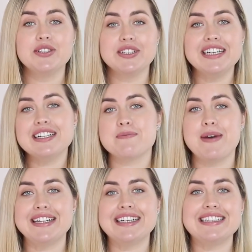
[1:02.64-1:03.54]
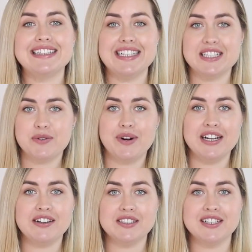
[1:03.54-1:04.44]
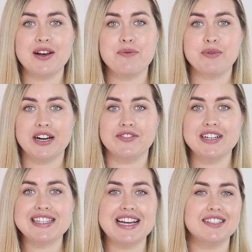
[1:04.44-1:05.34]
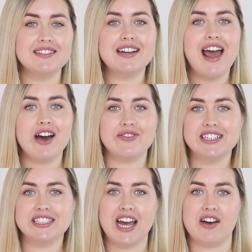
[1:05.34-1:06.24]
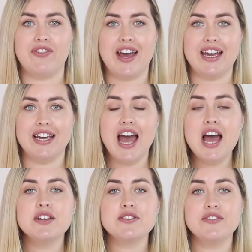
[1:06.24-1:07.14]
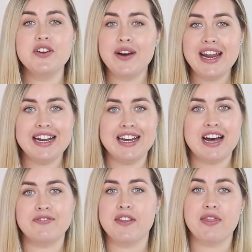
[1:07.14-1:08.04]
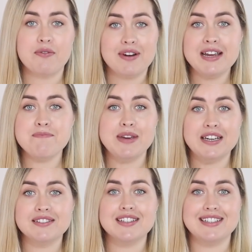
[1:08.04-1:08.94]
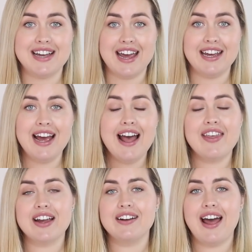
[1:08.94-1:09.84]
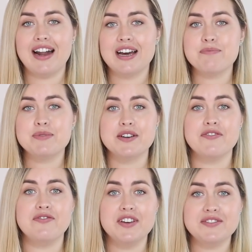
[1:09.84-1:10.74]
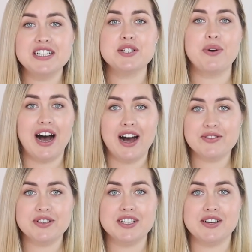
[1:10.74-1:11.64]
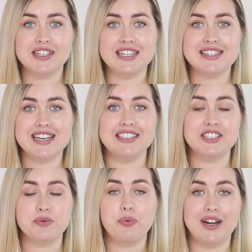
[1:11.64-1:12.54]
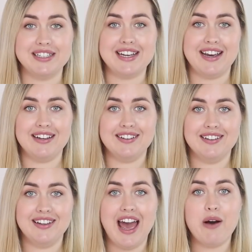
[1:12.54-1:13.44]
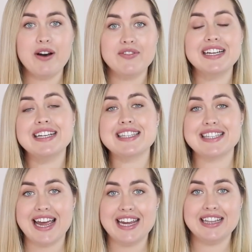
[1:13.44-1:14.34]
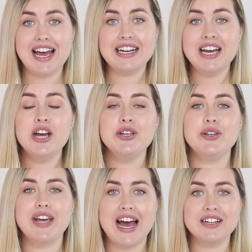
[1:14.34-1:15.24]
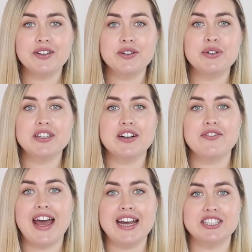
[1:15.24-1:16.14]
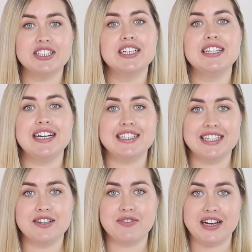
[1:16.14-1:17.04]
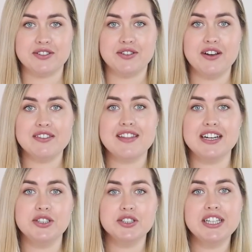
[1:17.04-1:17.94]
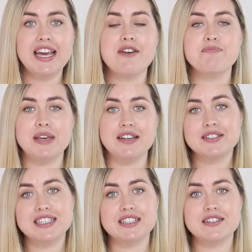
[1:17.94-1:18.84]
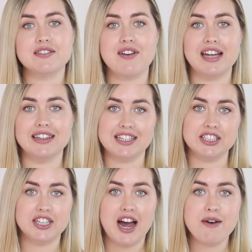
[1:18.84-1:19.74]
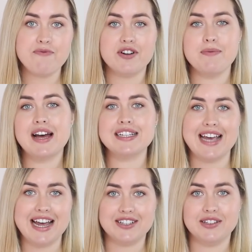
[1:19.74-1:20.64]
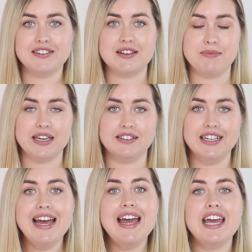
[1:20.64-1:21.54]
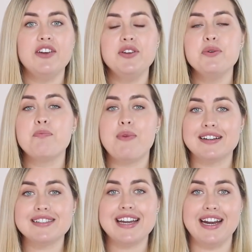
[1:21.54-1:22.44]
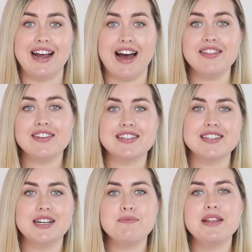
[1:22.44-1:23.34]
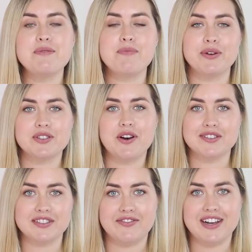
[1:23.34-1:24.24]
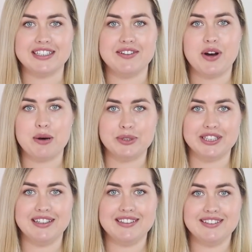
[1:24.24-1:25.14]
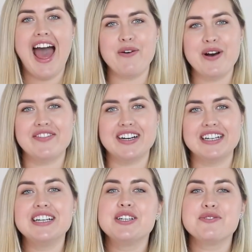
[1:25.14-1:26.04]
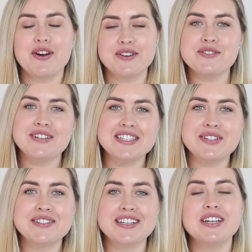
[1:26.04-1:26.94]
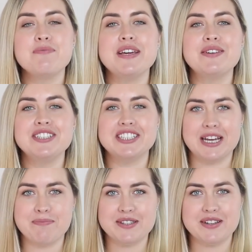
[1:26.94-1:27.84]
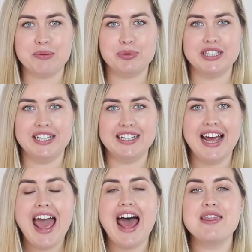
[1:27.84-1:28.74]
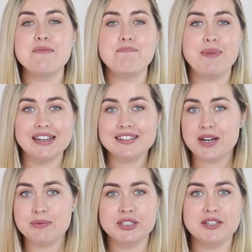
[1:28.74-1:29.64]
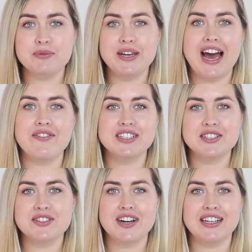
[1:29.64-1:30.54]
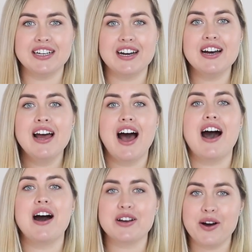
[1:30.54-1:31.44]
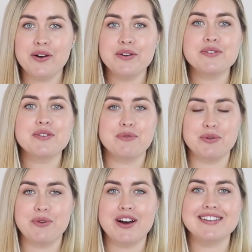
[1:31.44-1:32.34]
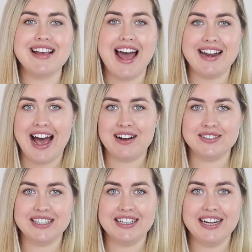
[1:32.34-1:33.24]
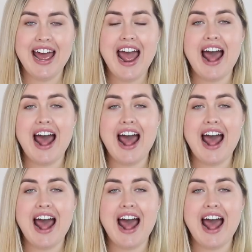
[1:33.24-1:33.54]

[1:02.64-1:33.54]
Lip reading: You're looking at spending at least $20 on breakfast at just an average cafe. So if you're eating out for three meals a day, that could add up to $50 to $100 in just one day. However, in saying that, you can go to a lot of Asian and Indian restaurants that usually have meal deals around lunchtime for about $10 a meal. If you must eat out, this is going to be the most cost-effective option. However, grocery stores are going to be your cheapest option, and the best options we have in Australia are Coles, Woolworths, and Aldi.